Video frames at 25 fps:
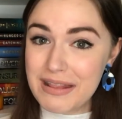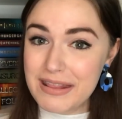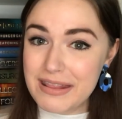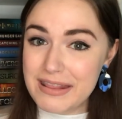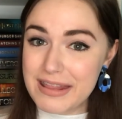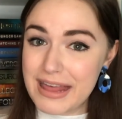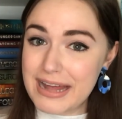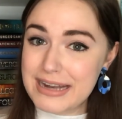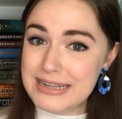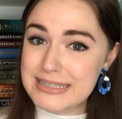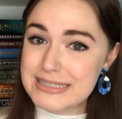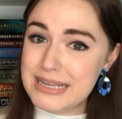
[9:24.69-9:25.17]

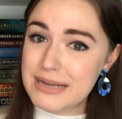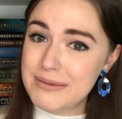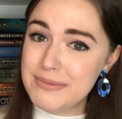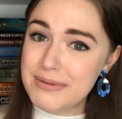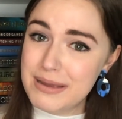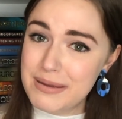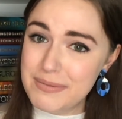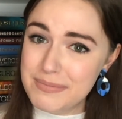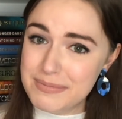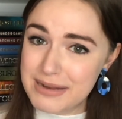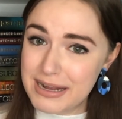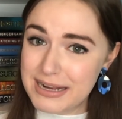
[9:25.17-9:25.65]
That is coming
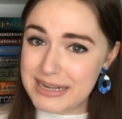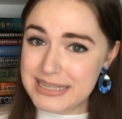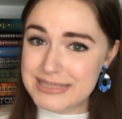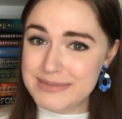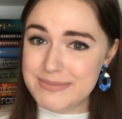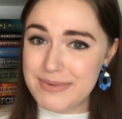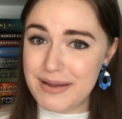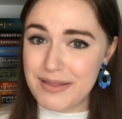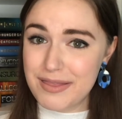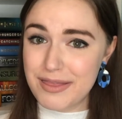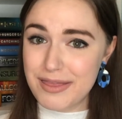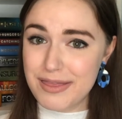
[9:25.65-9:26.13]
up next
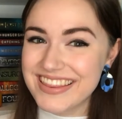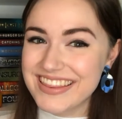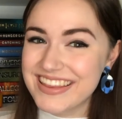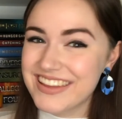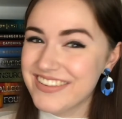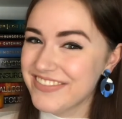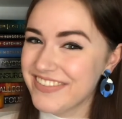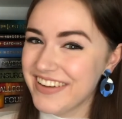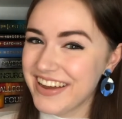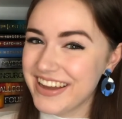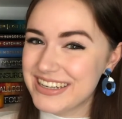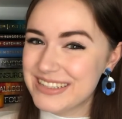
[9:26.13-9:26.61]
month. The
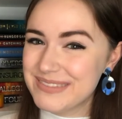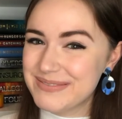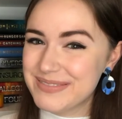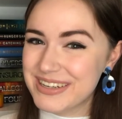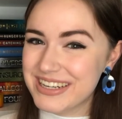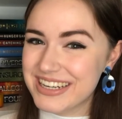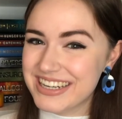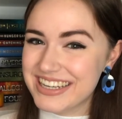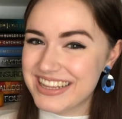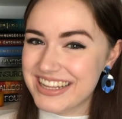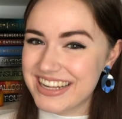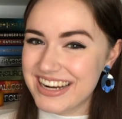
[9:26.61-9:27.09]
final
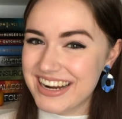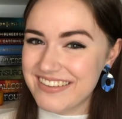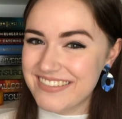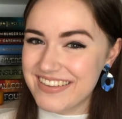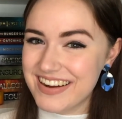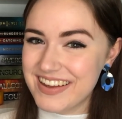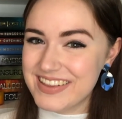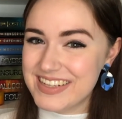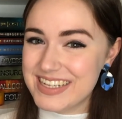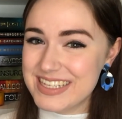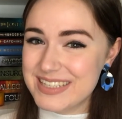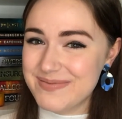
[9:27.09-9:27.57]
book that I
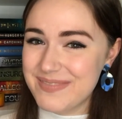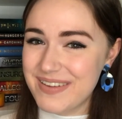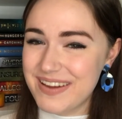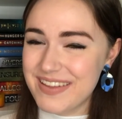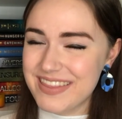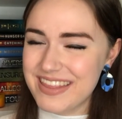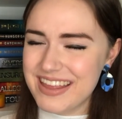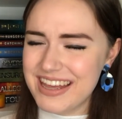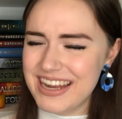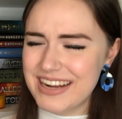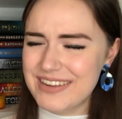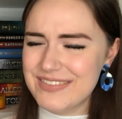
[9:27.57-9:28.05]
read this
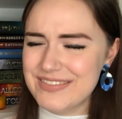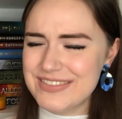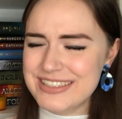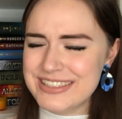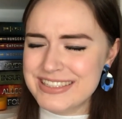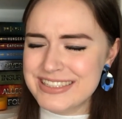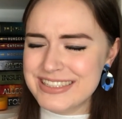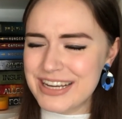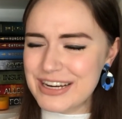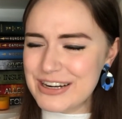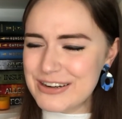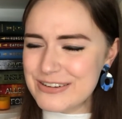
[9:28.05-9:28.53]
month, and I'm
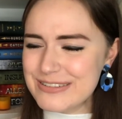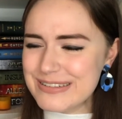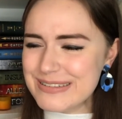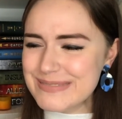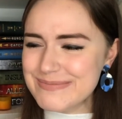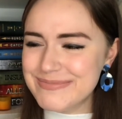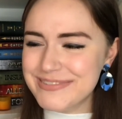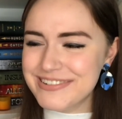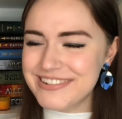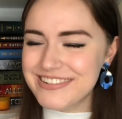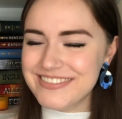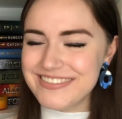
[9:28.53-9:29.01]
so
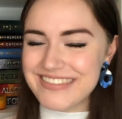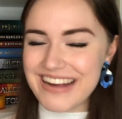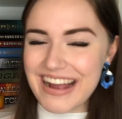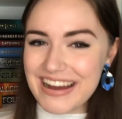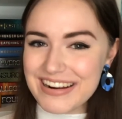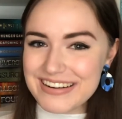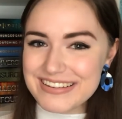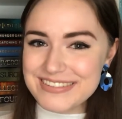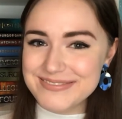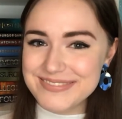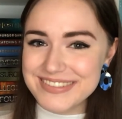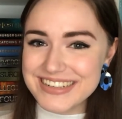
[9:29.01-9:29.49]

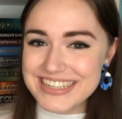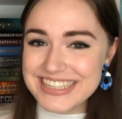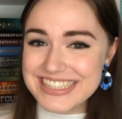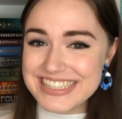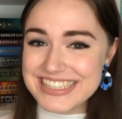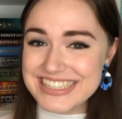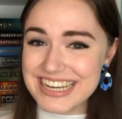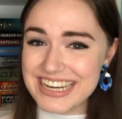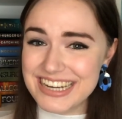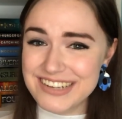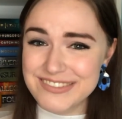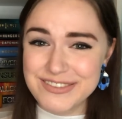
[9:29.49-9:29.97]
proud of
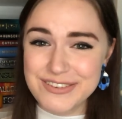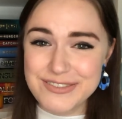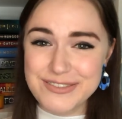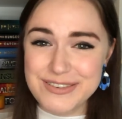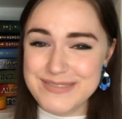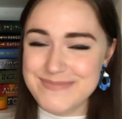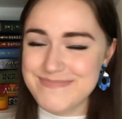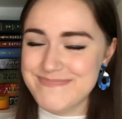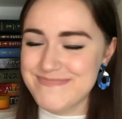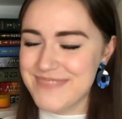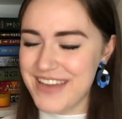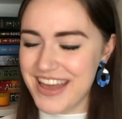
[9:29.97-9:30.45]
myself
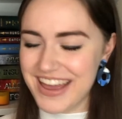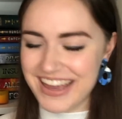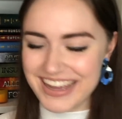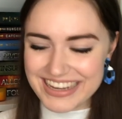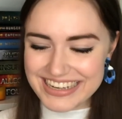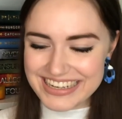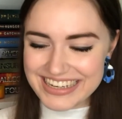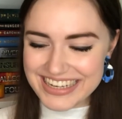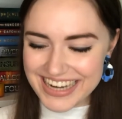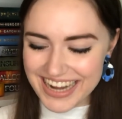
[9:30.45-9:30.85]
for picking it